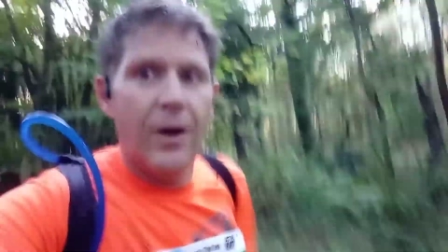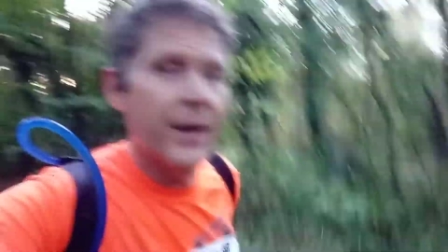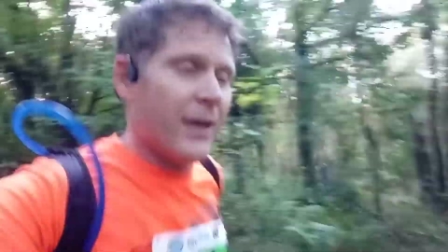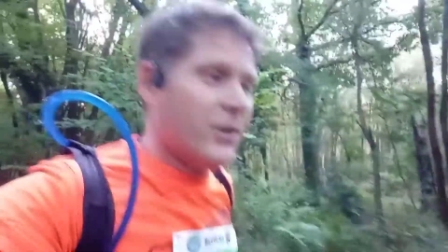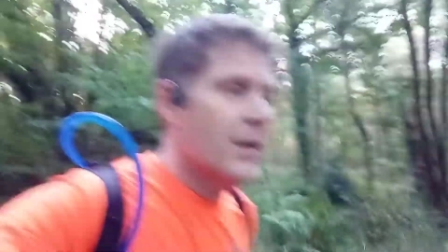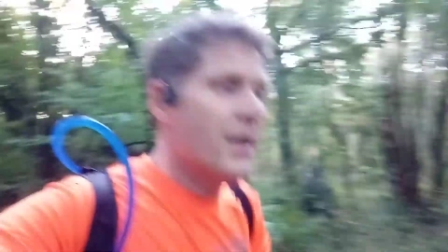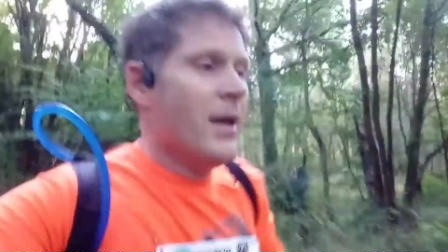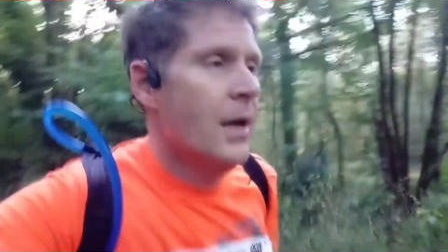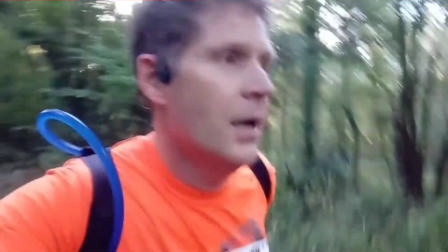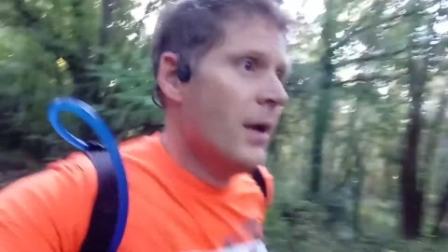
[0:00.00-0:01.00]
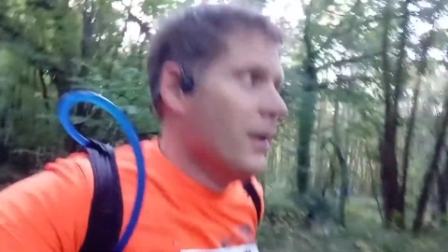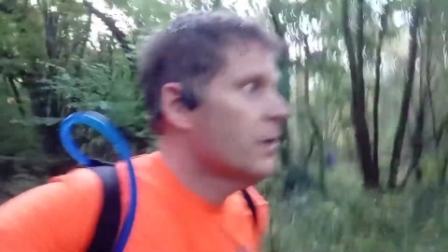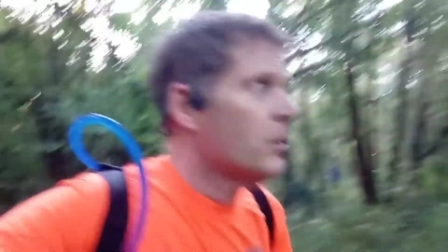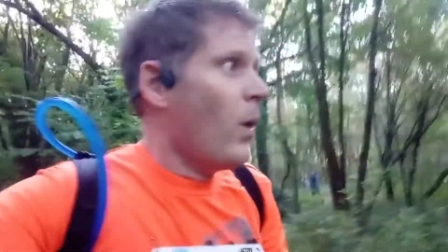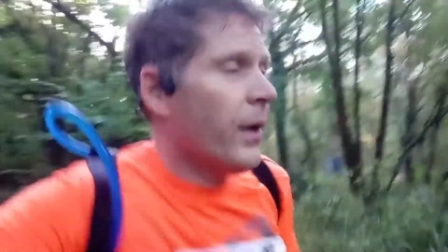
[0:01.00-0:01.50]
run actually,
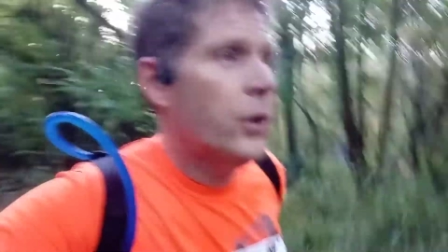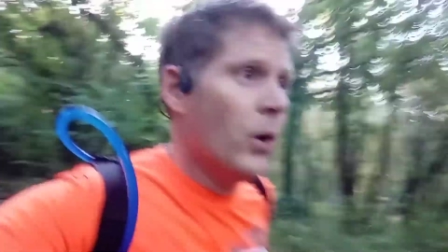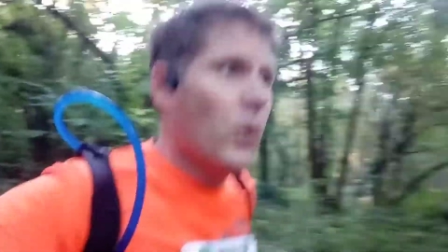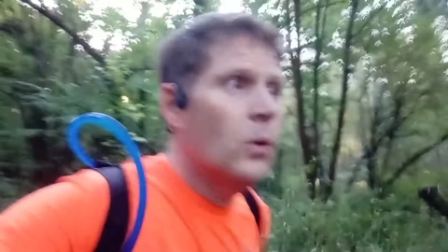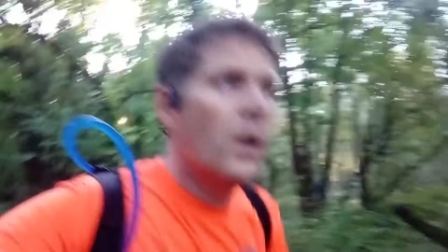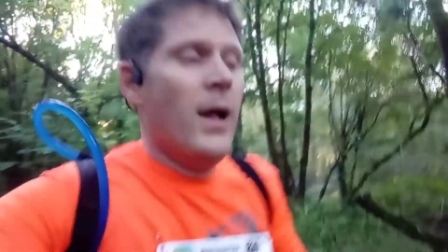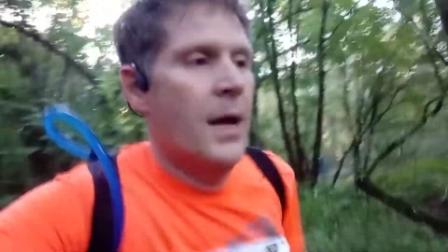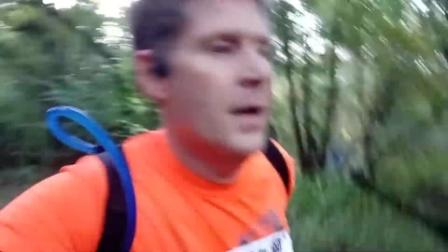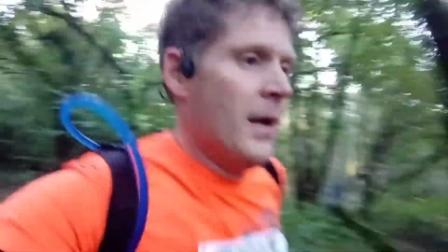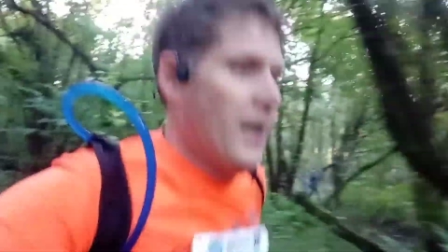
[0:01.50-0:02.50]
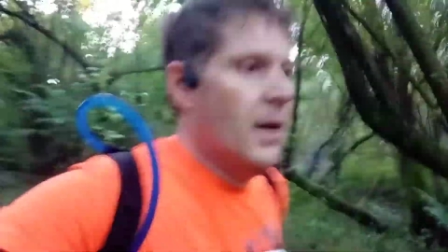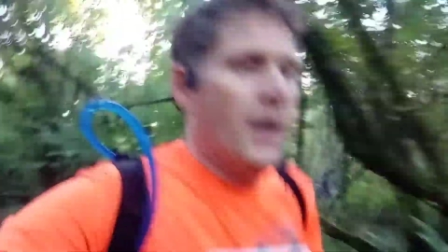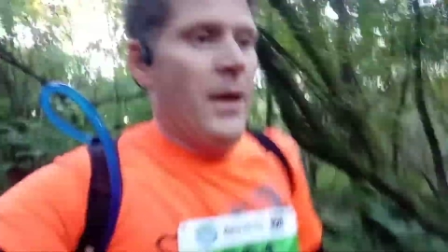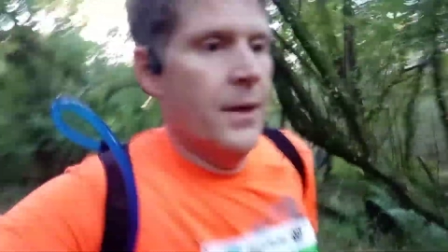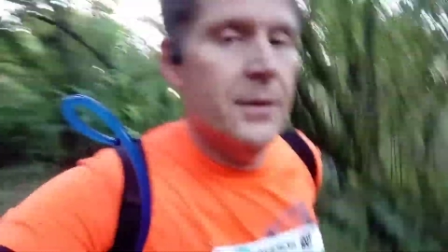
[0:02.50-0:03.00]
it's quite cool,
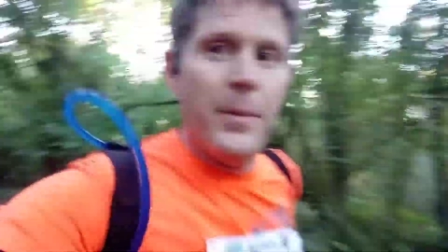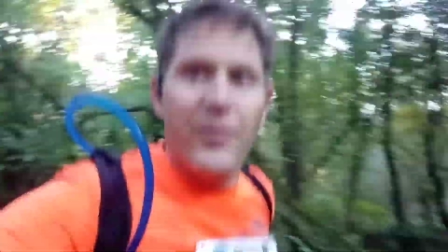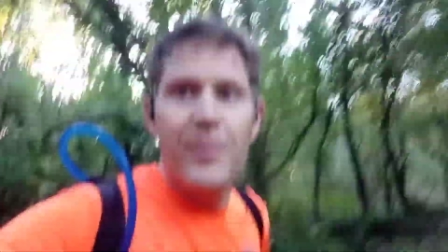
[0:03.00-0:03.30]
there's a bit of